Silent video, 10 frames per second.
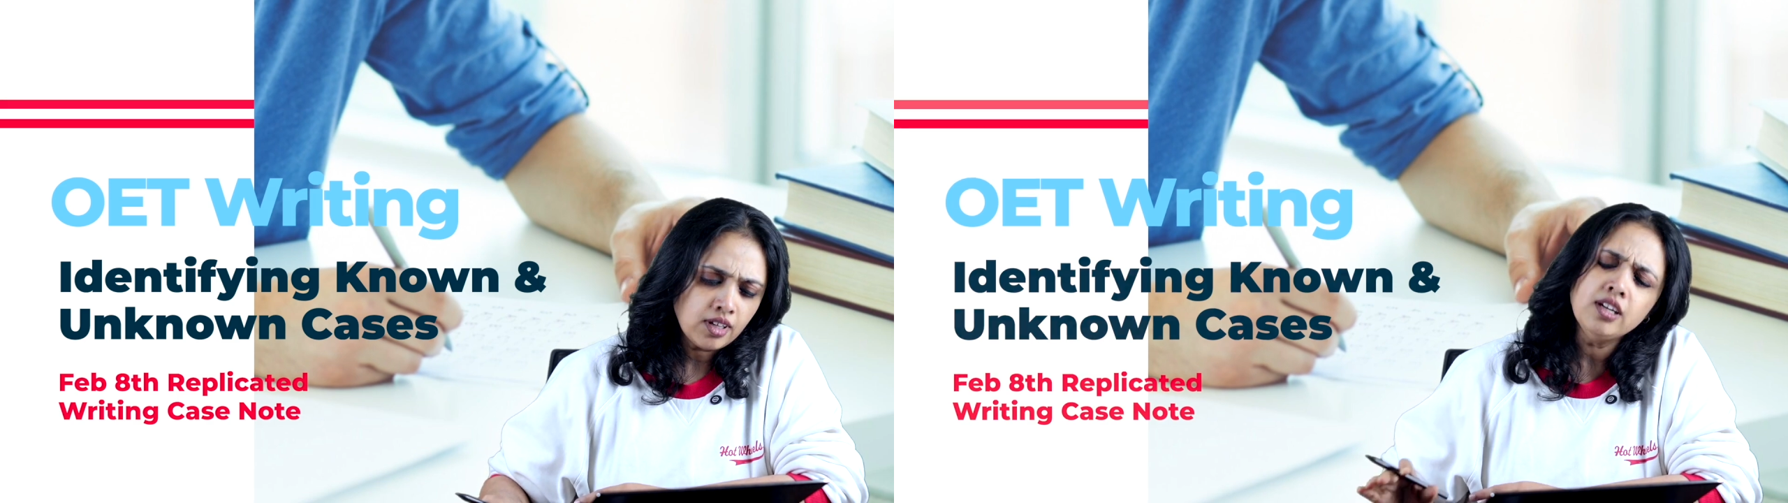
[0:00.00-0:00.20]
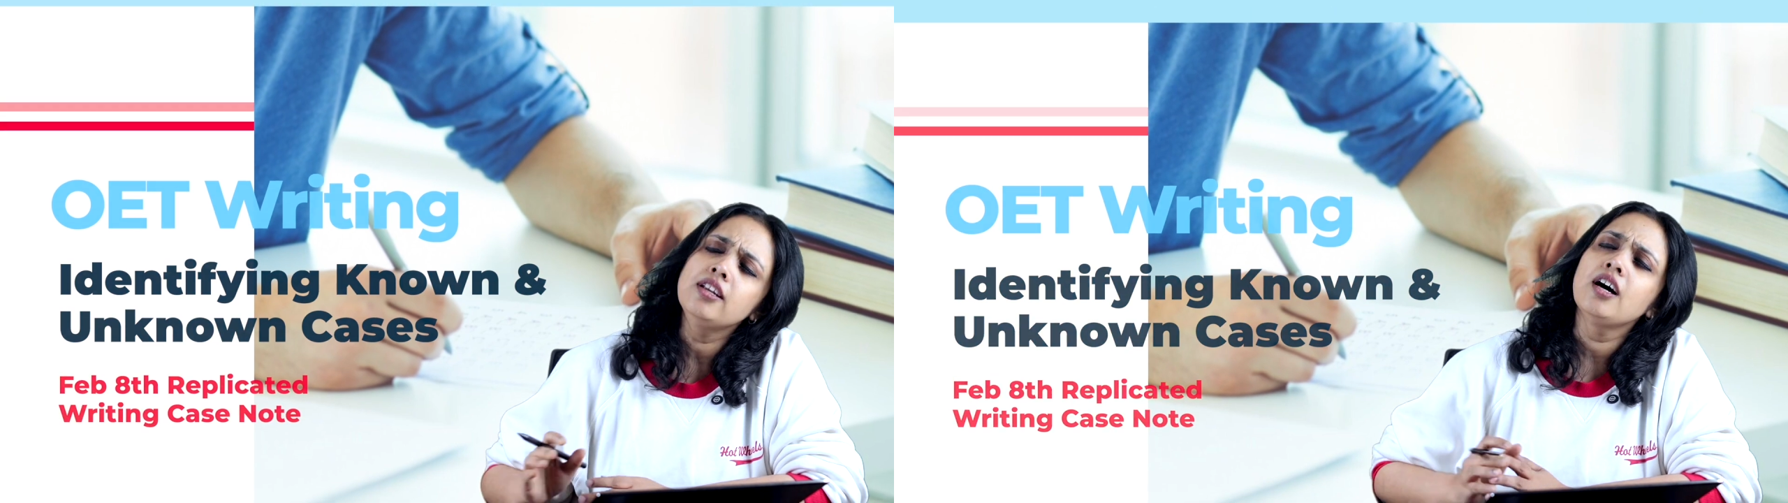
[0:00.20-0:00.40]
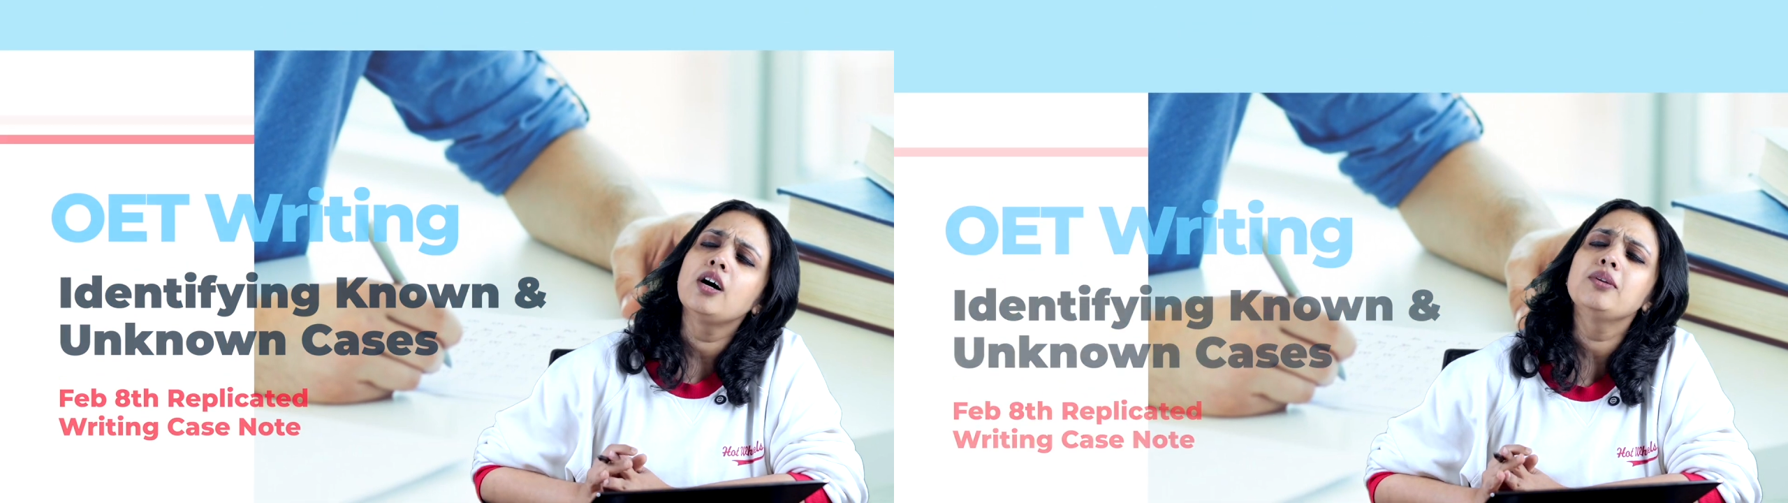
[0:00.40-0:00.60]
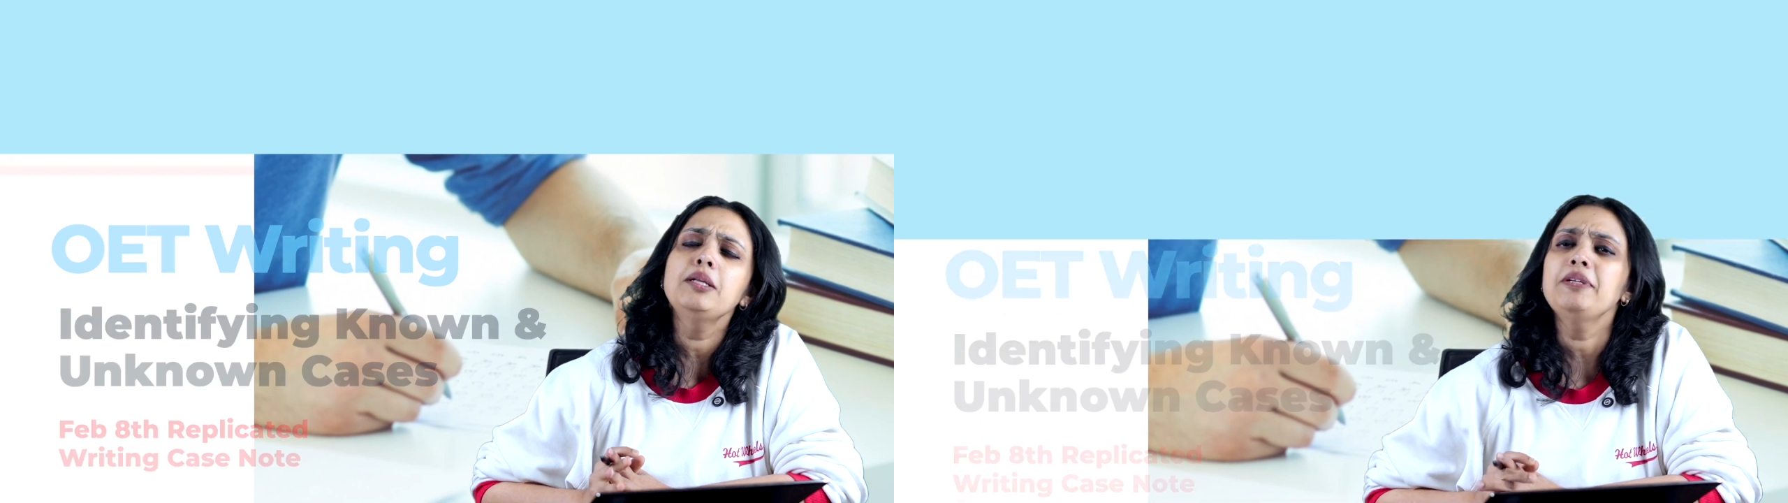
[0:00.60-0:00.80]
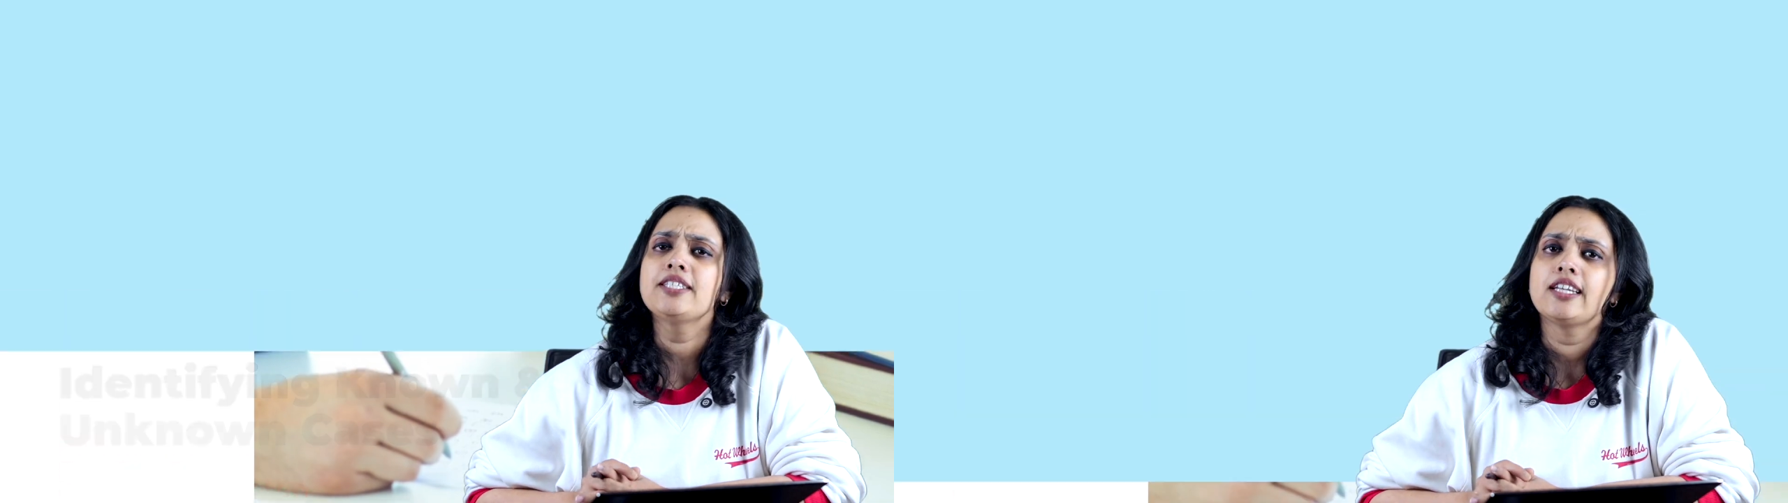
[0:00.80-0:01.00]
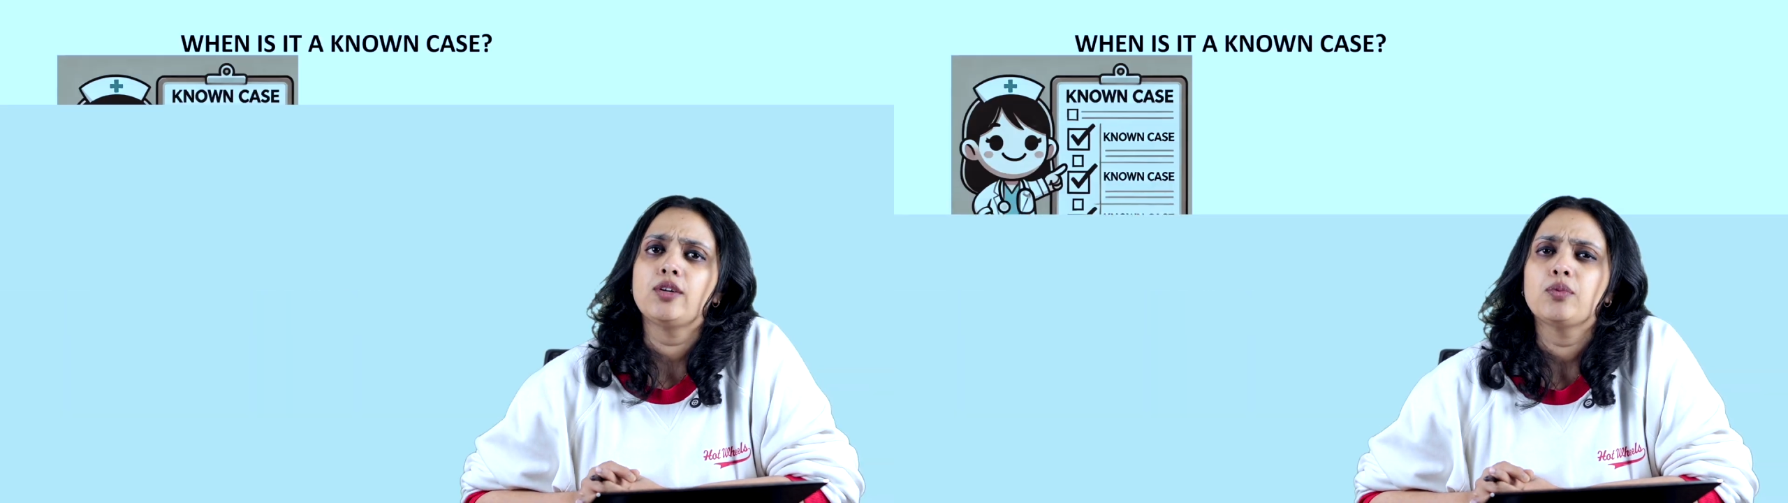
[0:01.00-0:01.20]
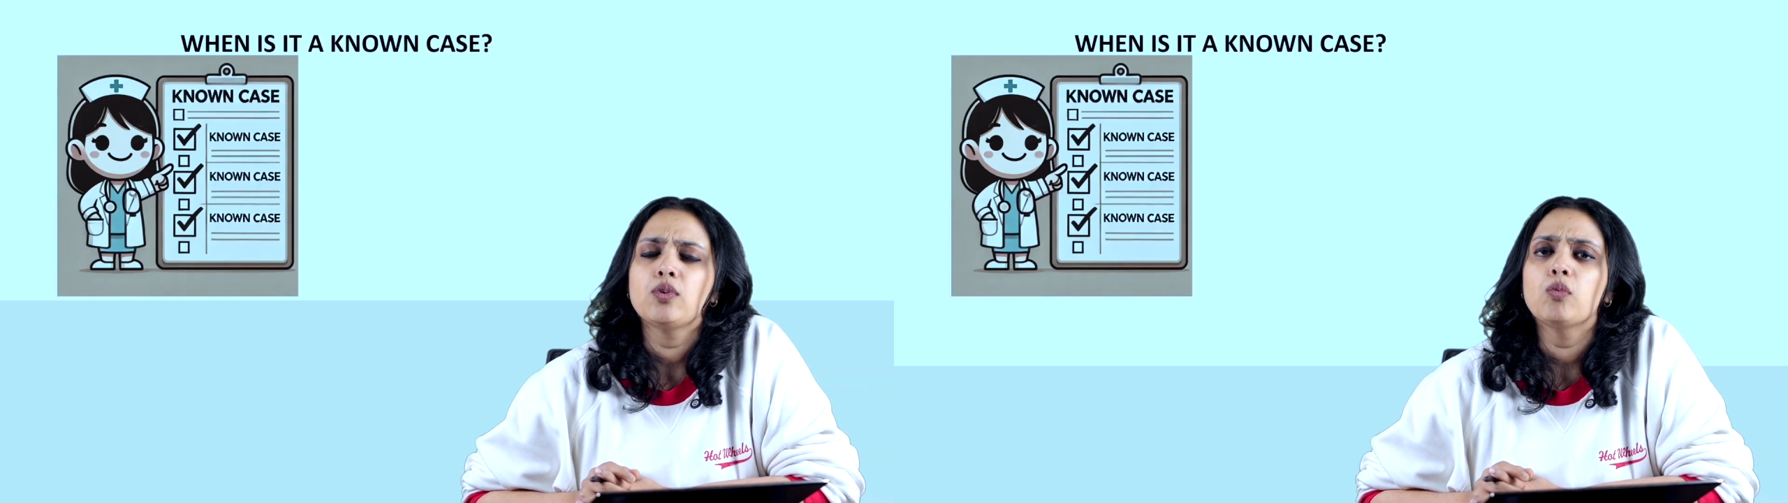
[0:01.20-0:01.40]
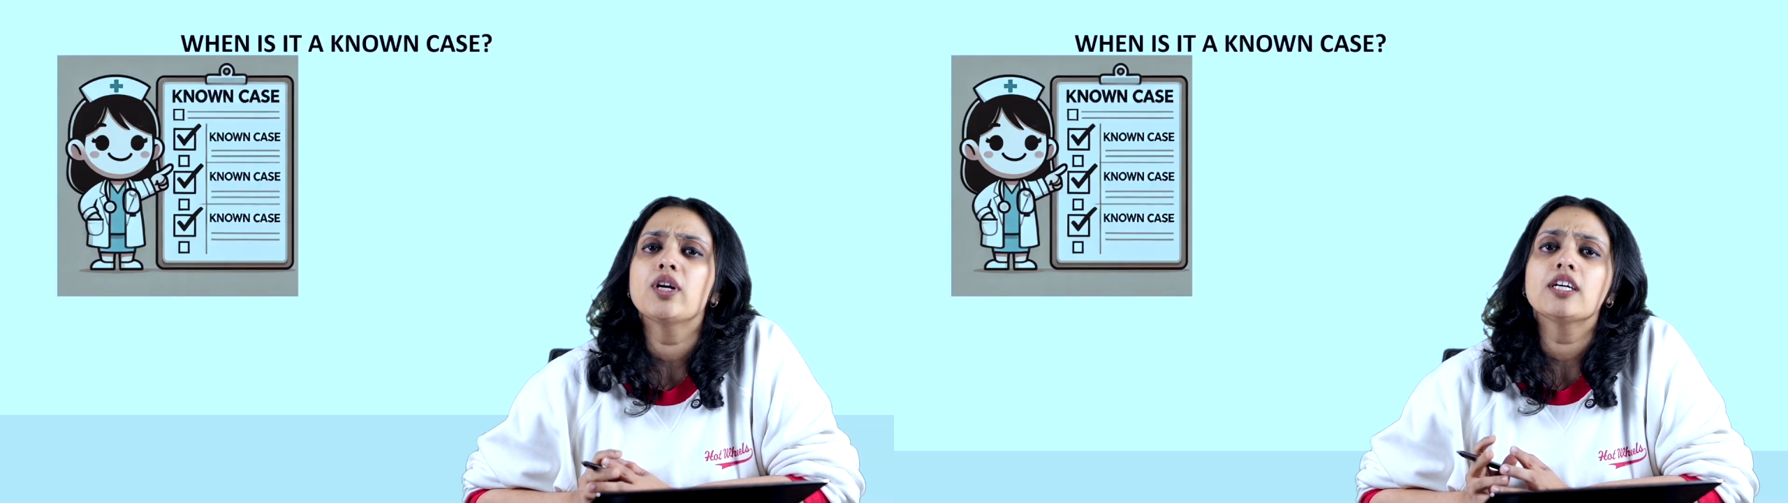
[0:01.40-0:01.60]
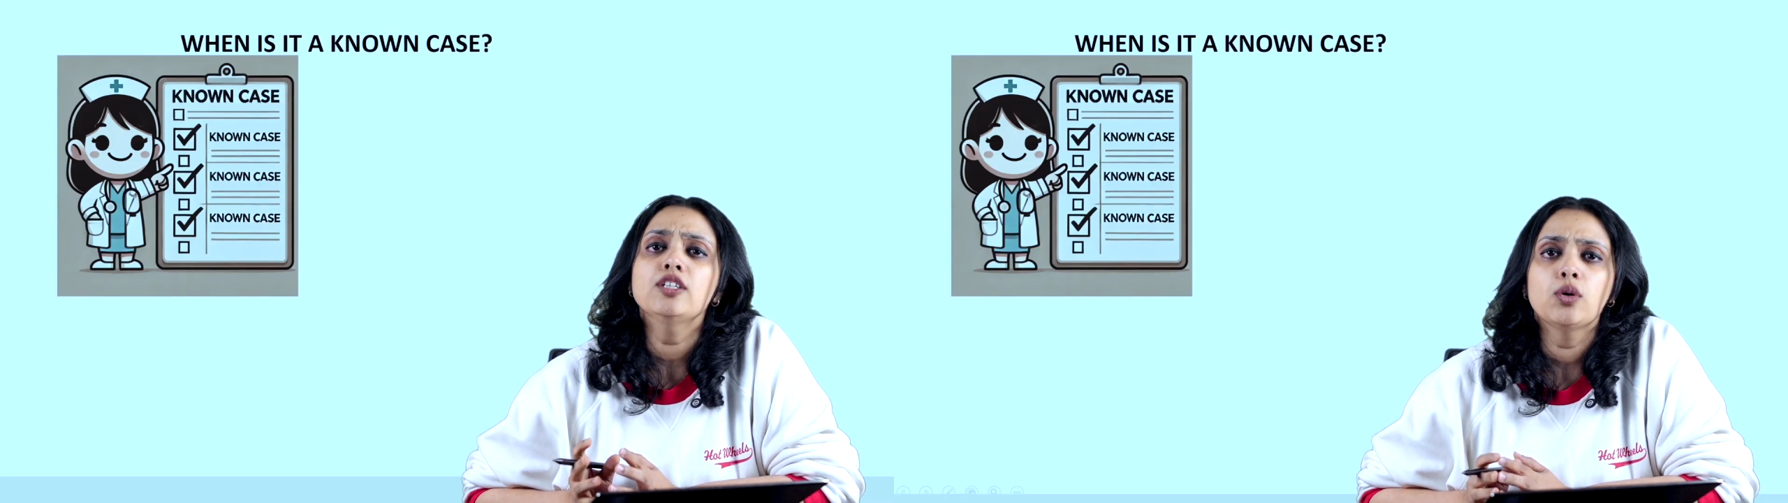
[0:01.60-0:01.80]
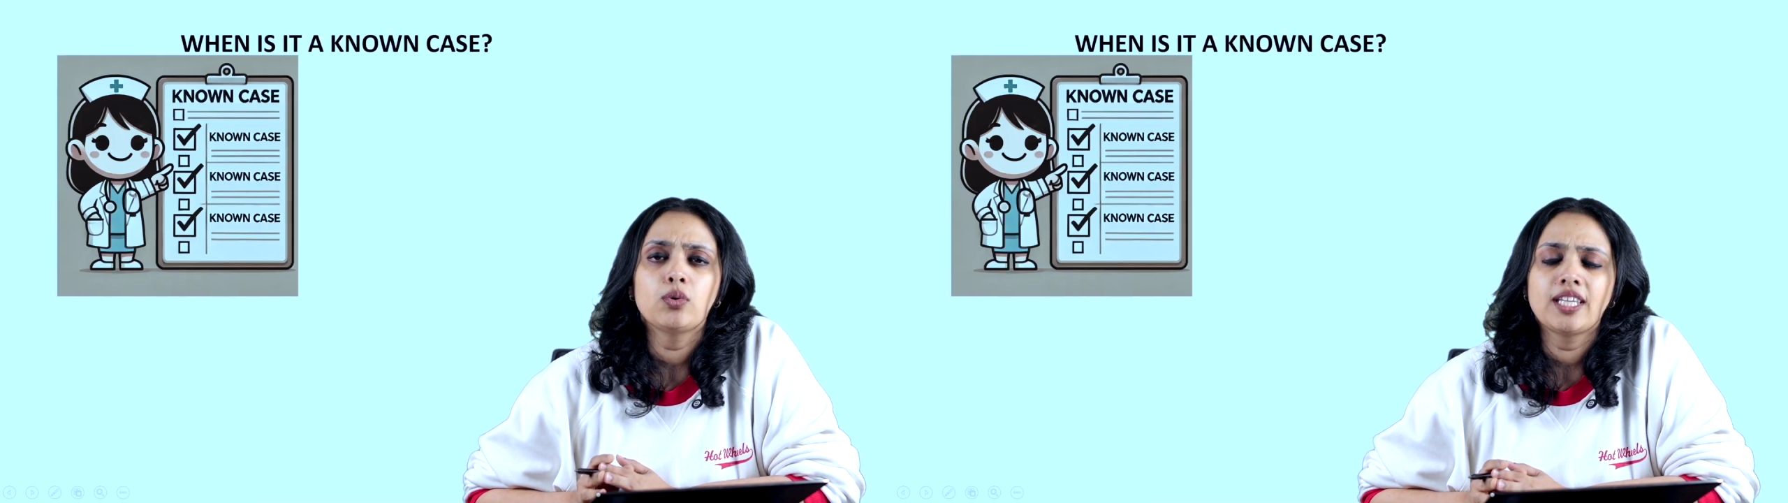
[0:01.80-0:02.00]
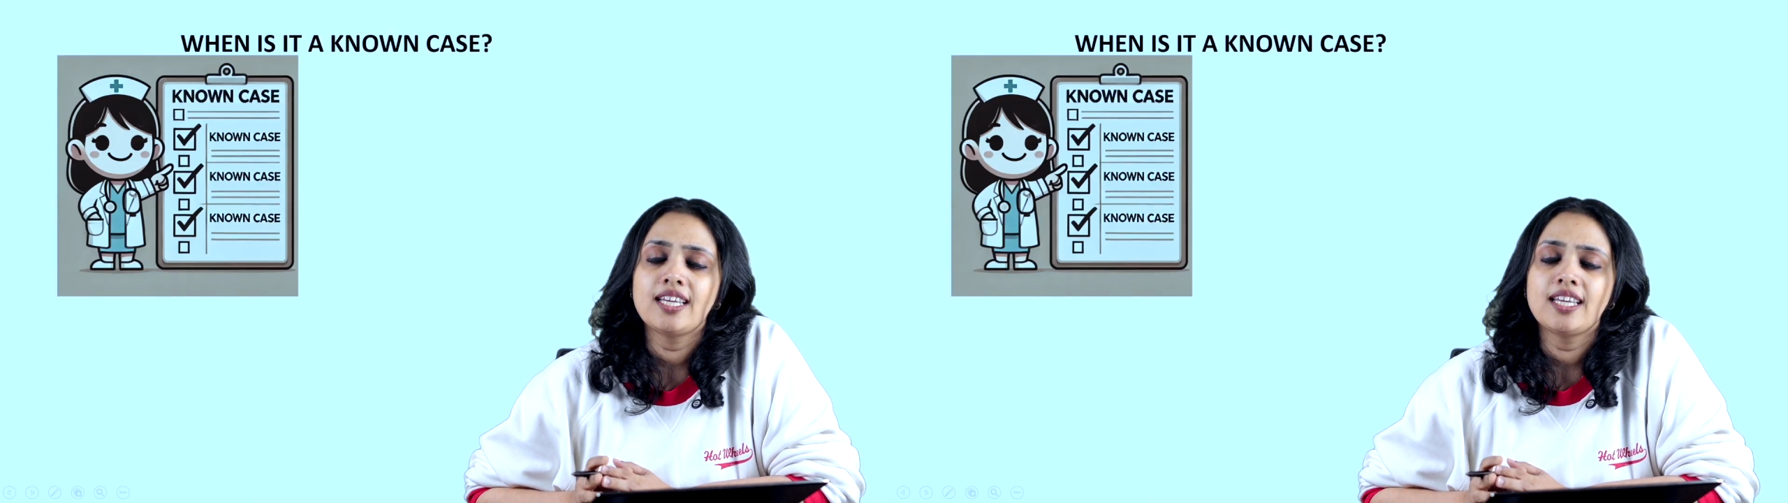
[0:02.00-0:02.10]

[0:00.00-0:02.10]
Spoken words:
now let me tell you what a known